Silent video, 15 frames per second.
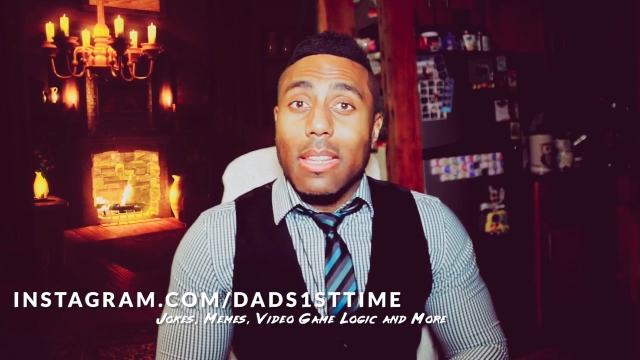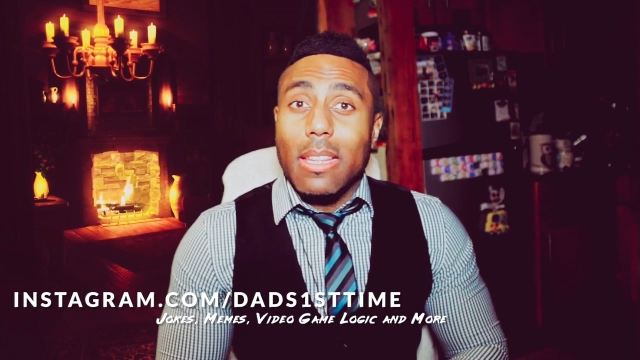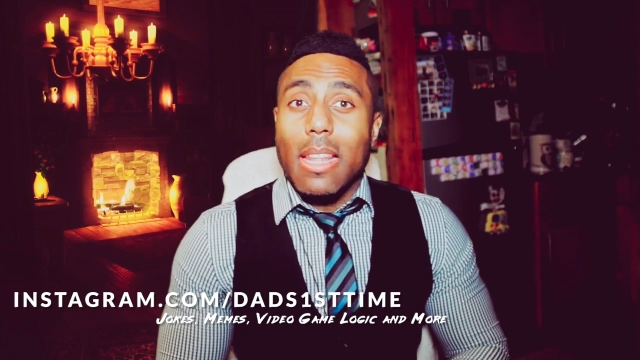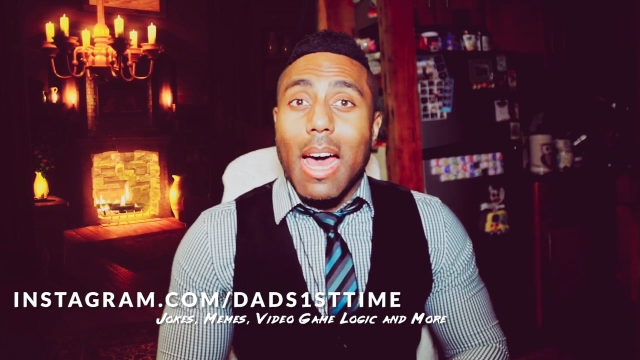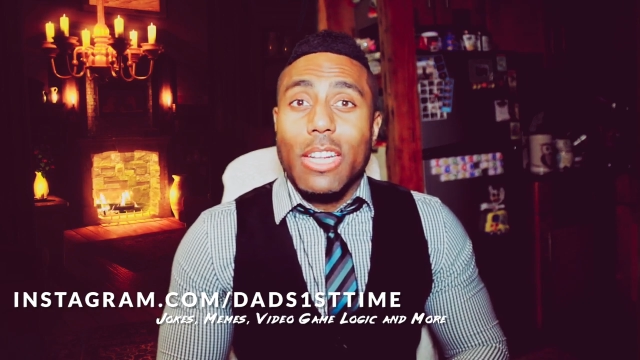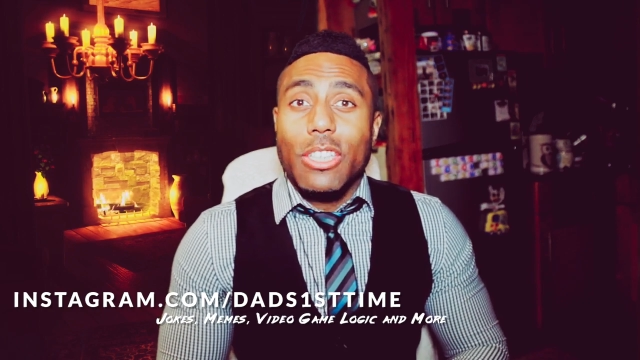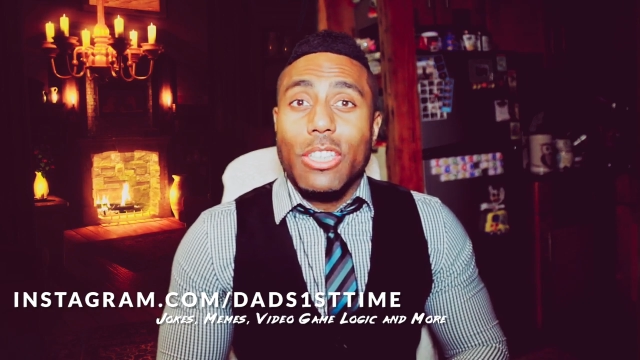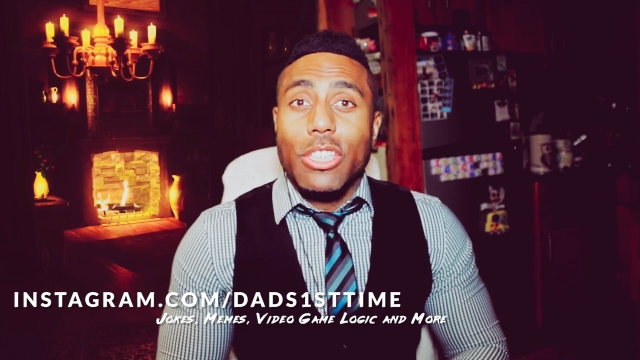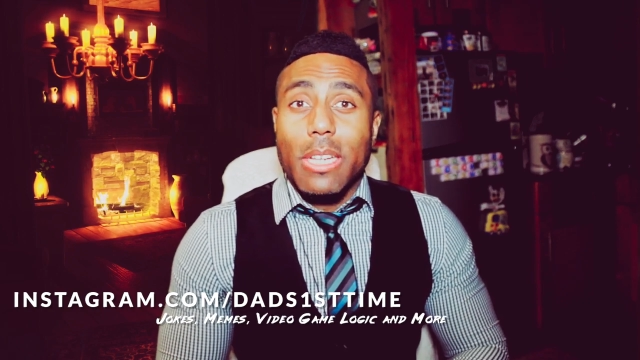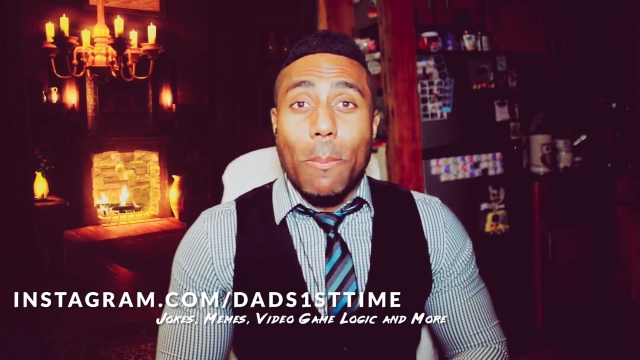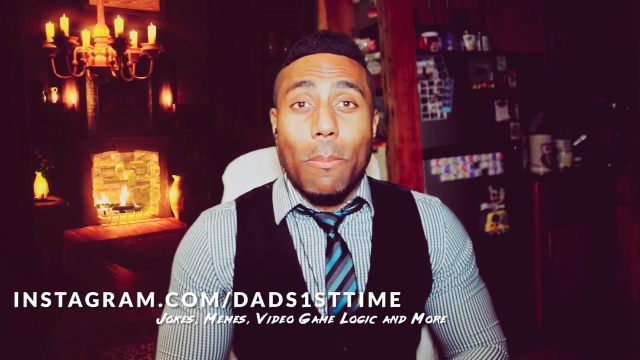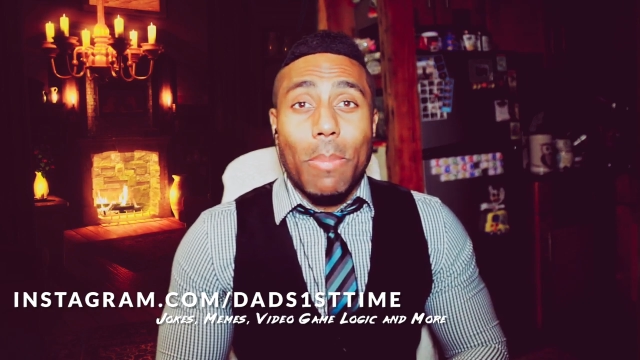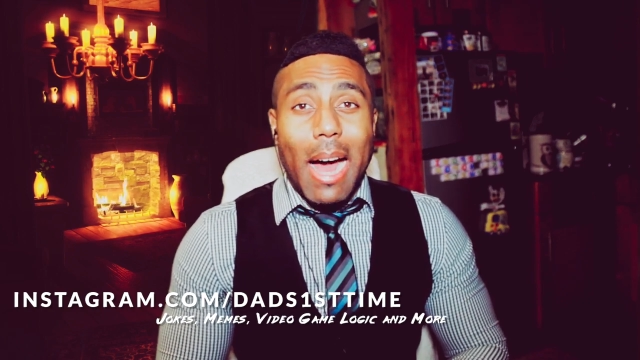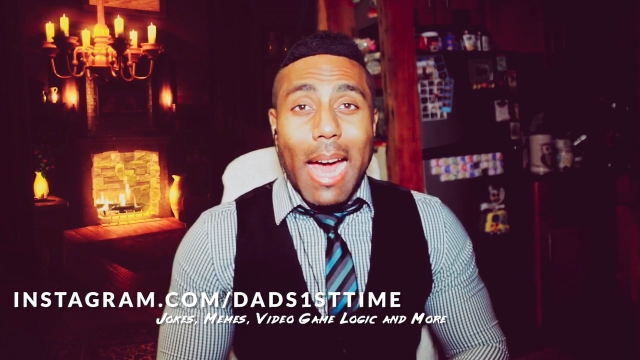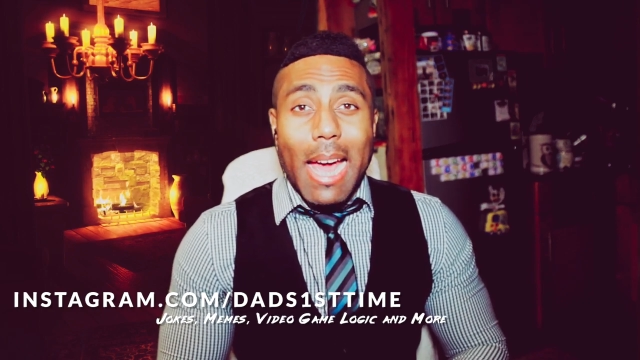logic,
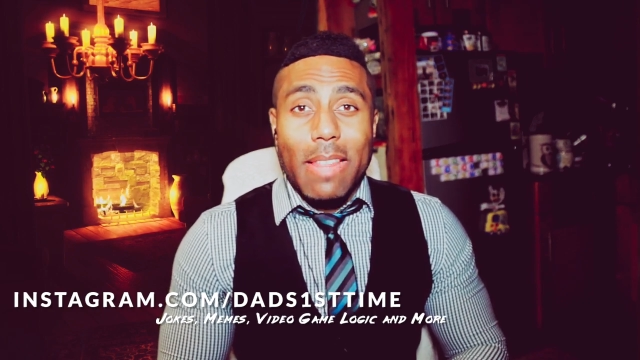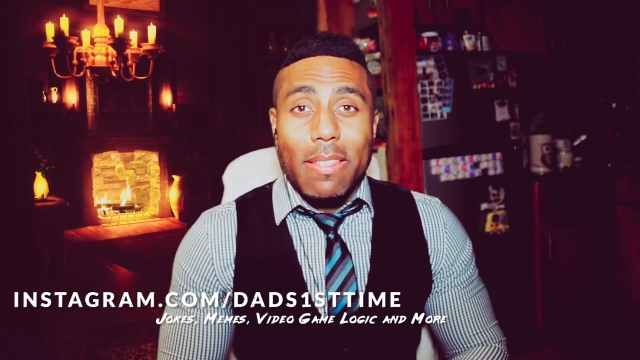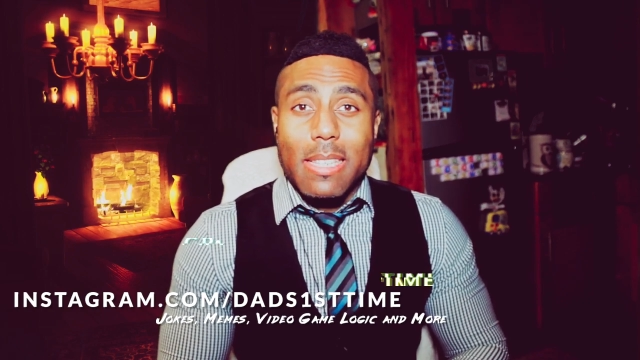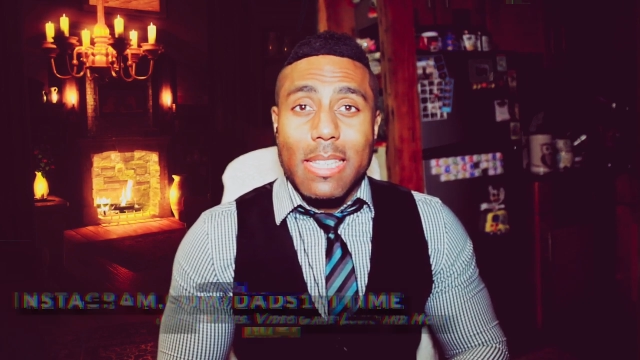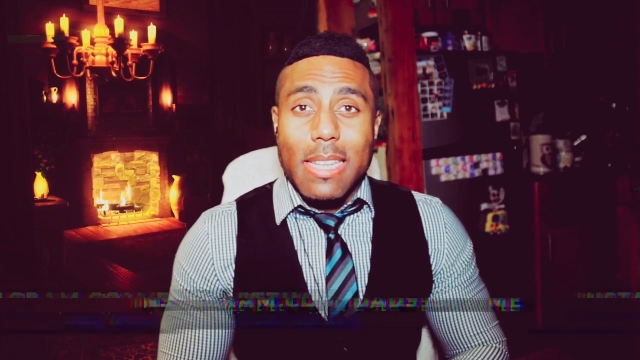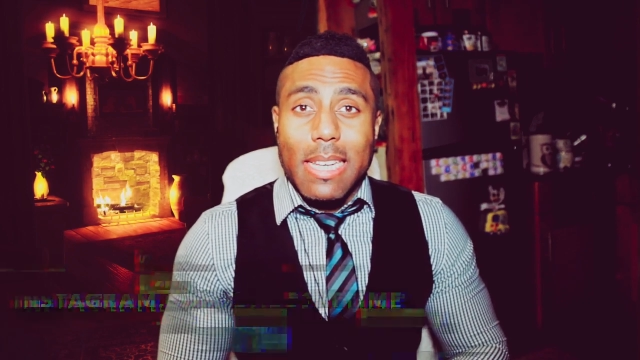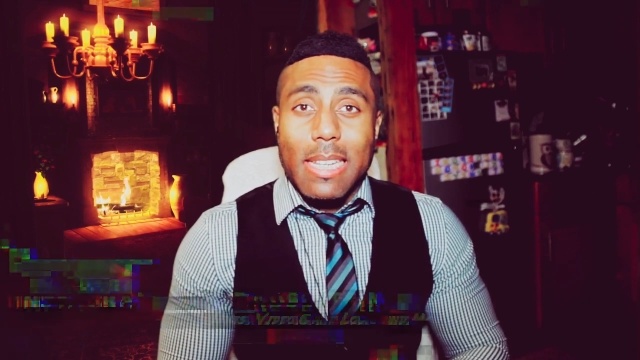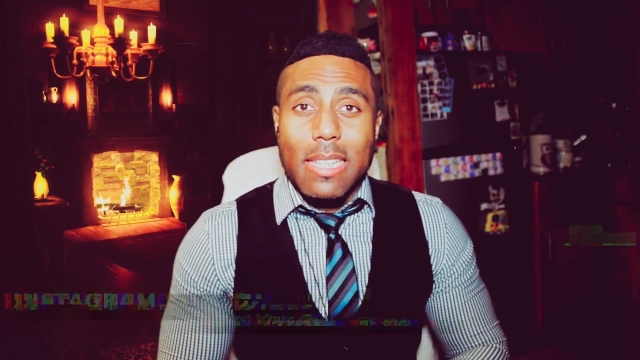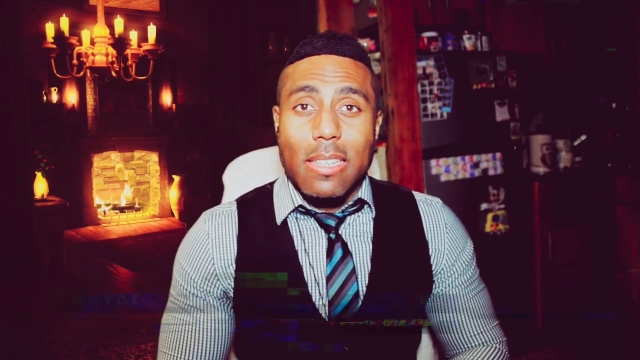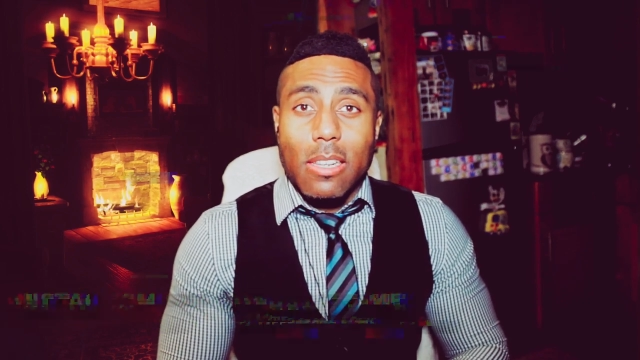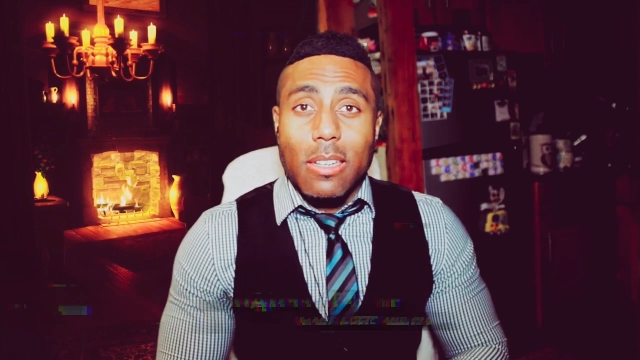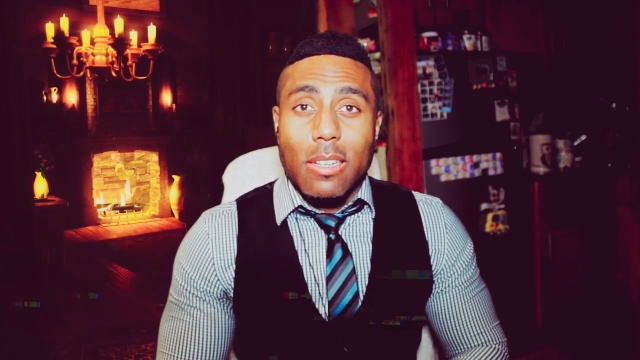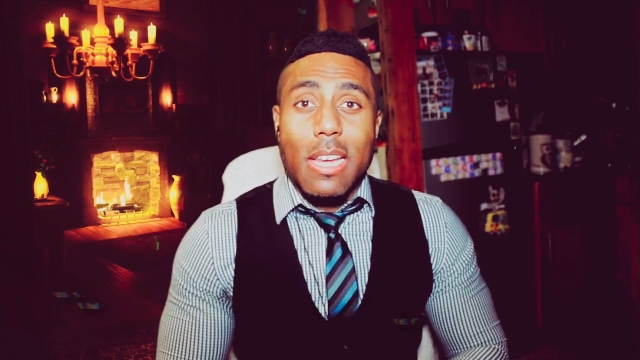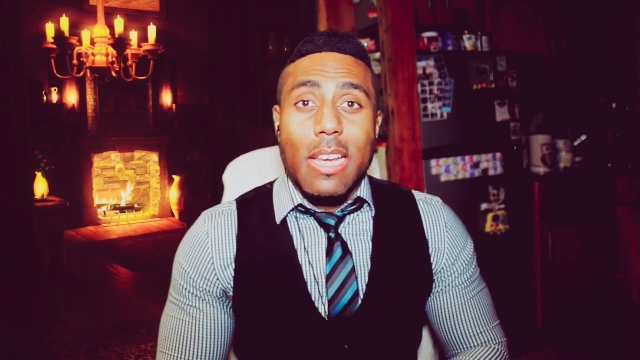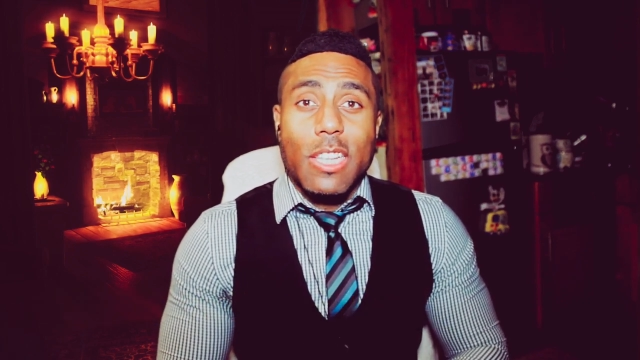behind the scenes
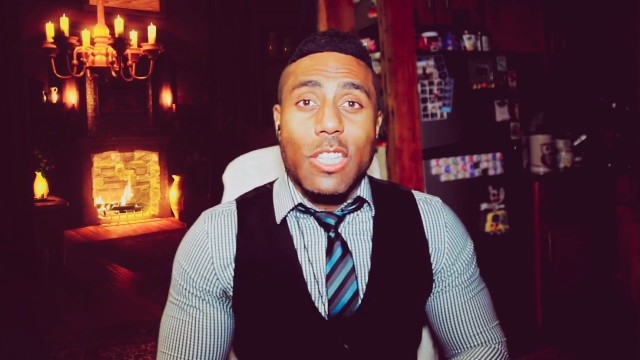look,